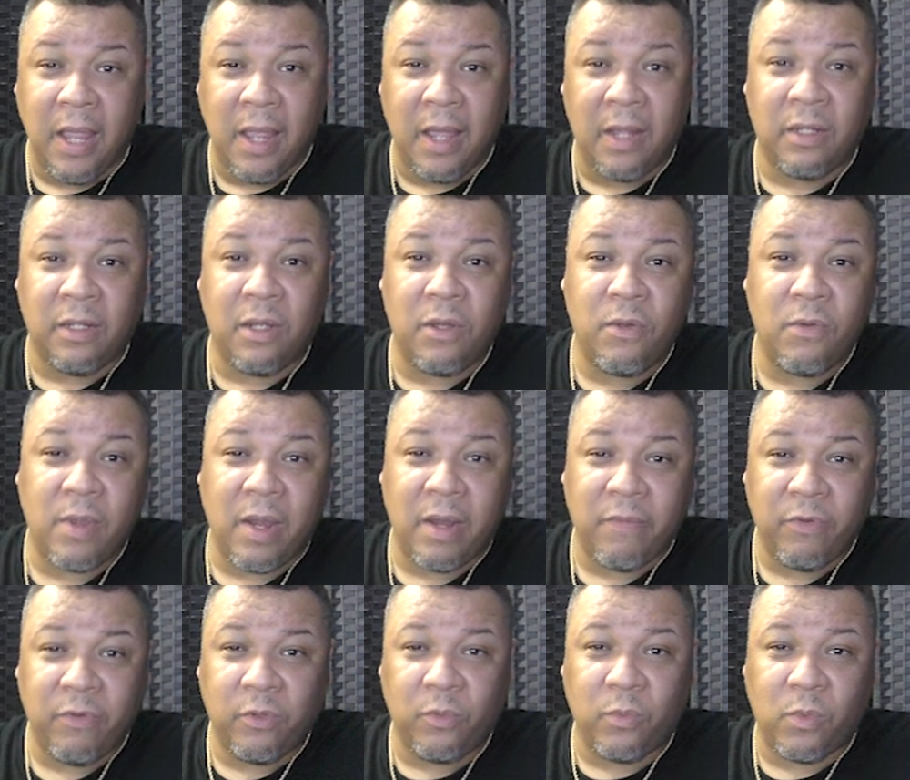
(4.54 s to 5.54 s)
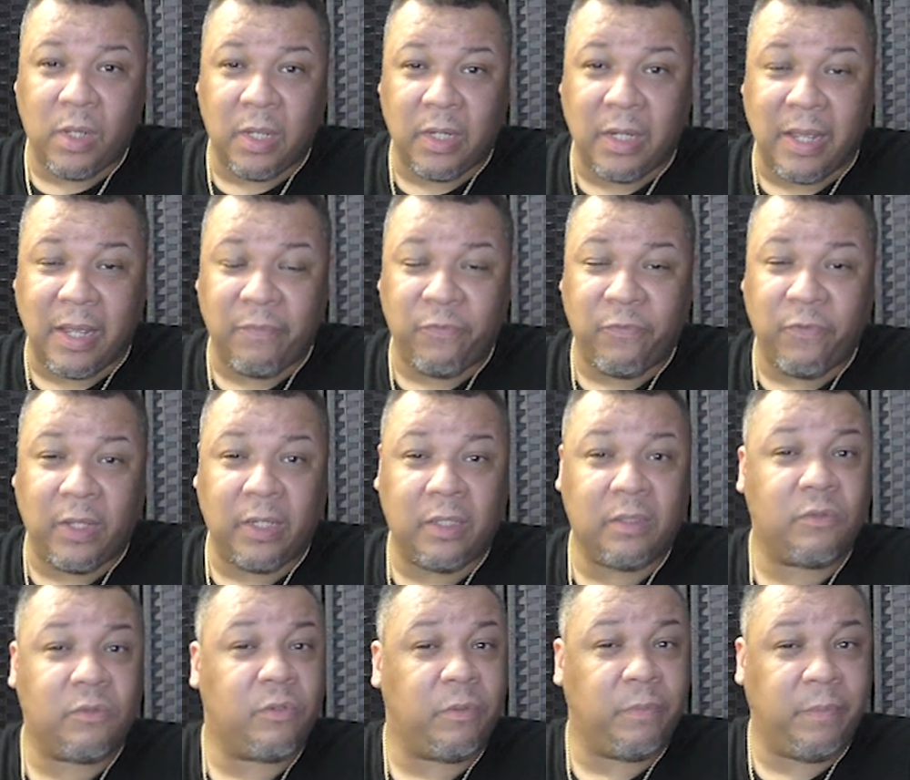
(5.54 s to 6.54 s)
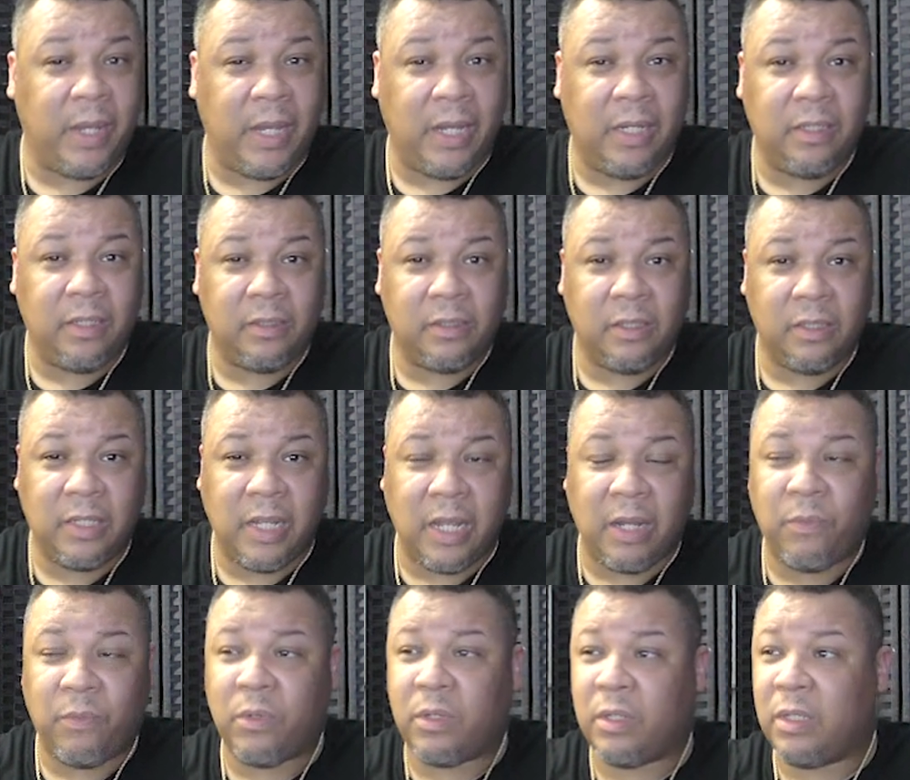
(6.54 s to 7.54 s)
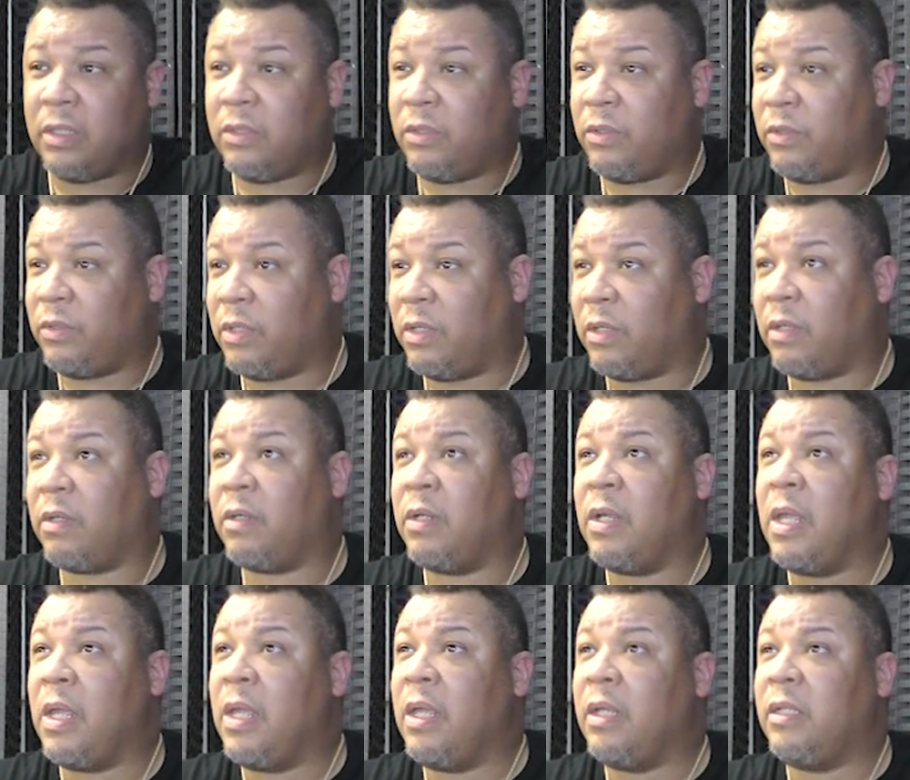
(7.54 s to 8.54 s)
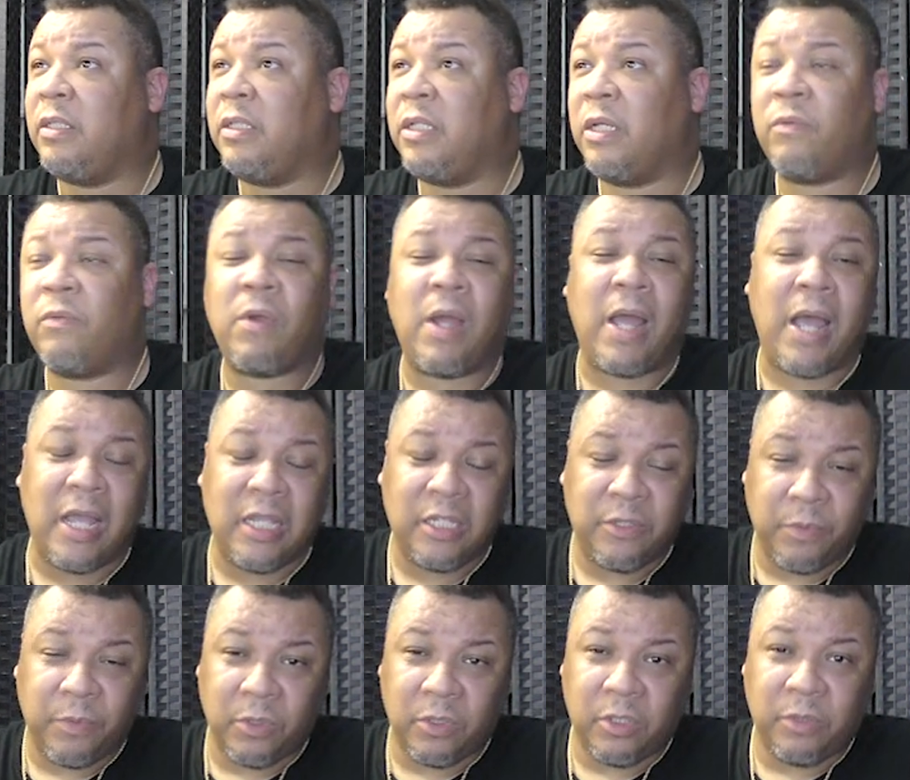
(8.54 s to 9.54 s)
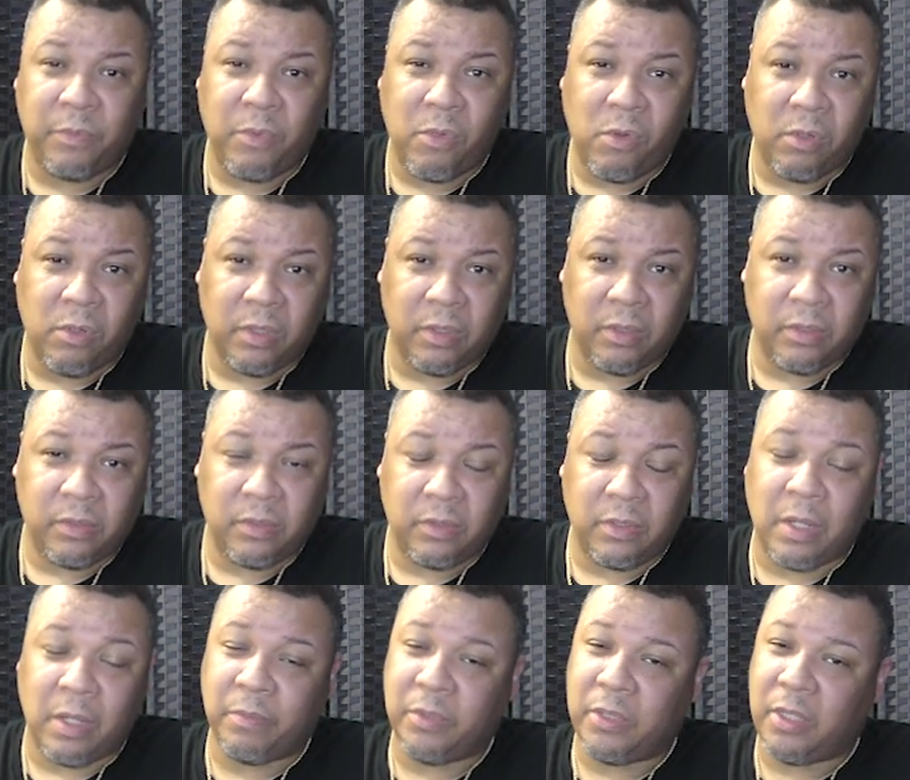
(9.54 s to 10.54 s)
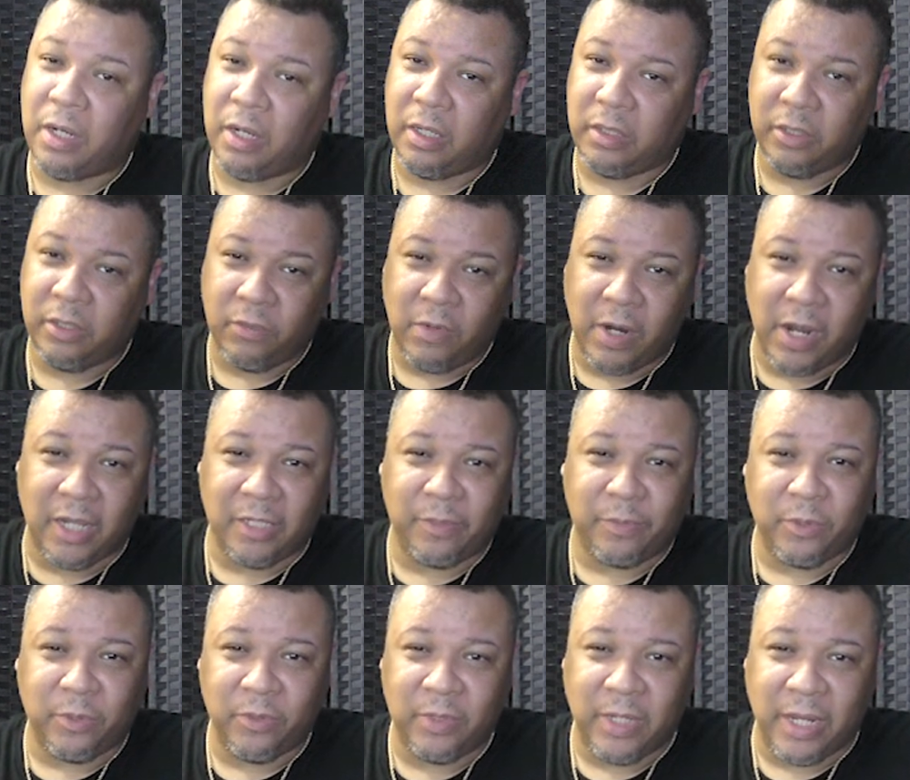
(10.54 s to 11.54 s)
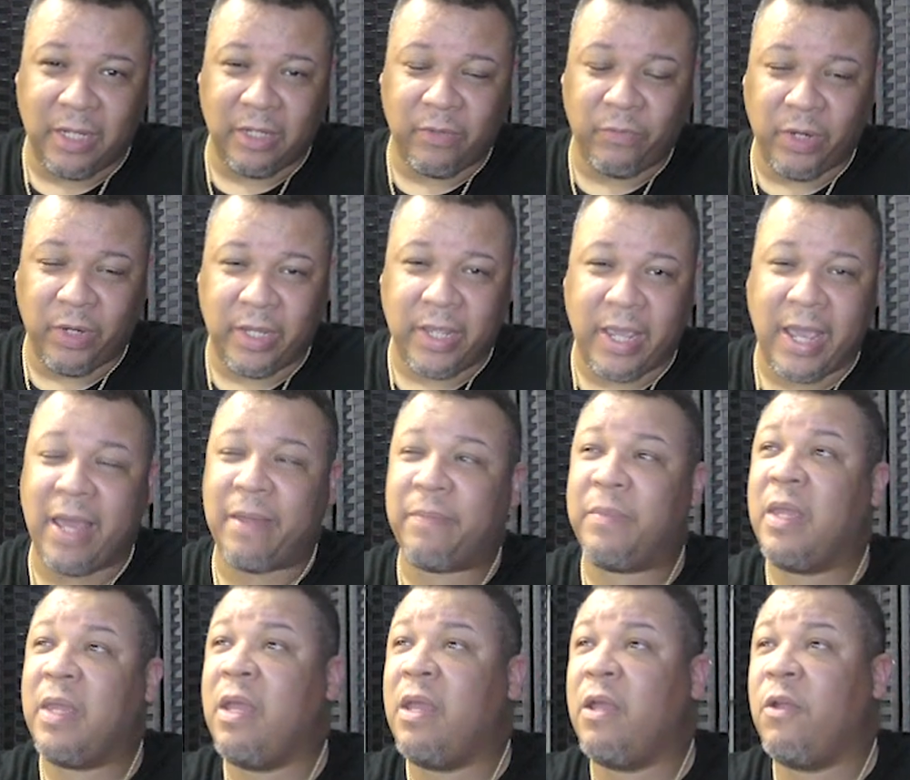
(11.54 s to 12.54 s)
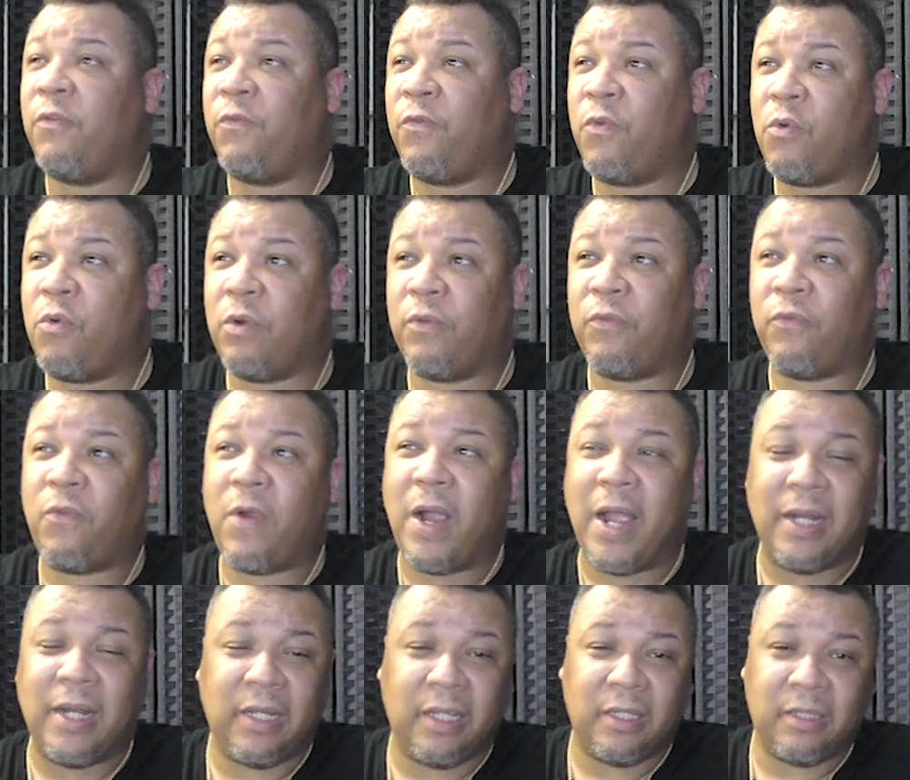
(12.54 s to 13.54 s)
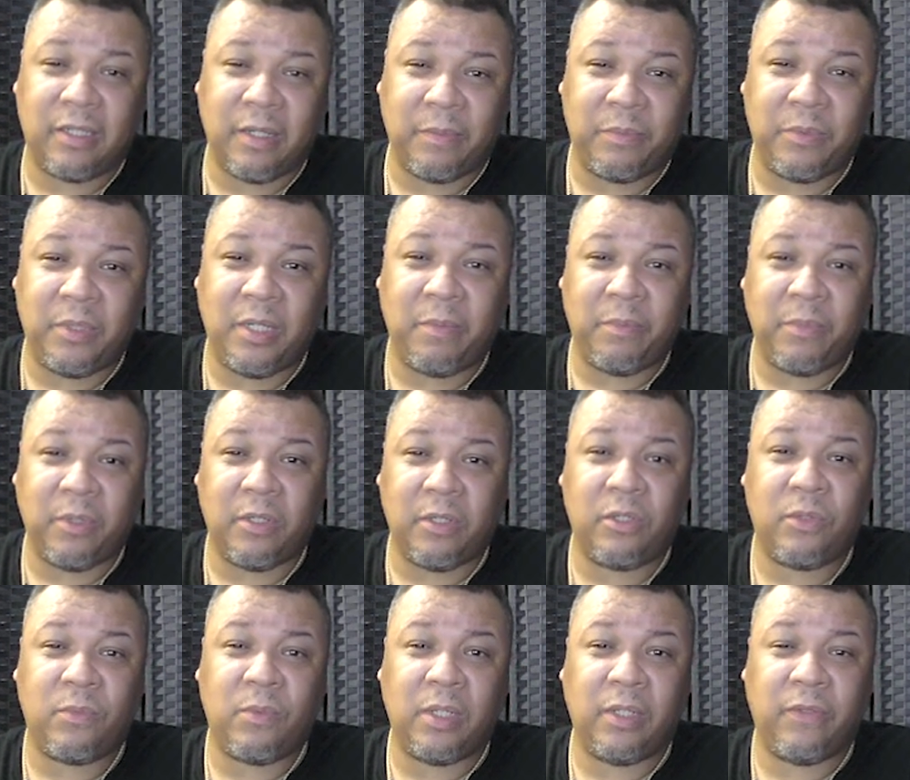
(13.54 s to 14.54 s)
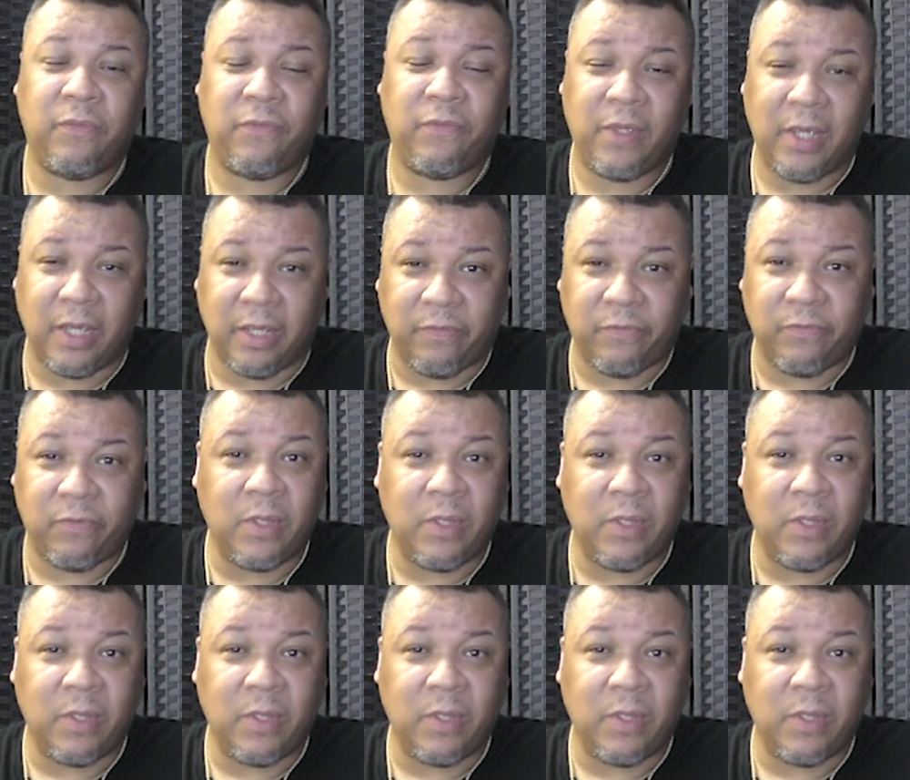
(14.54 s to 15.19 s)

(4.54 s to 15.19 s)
Hello everyone, I'm Phoenix Tremayne, and today we're going to do your General Hospital spoilers, I'm sorry, General Hospital daily recap for Friday, September the 25th.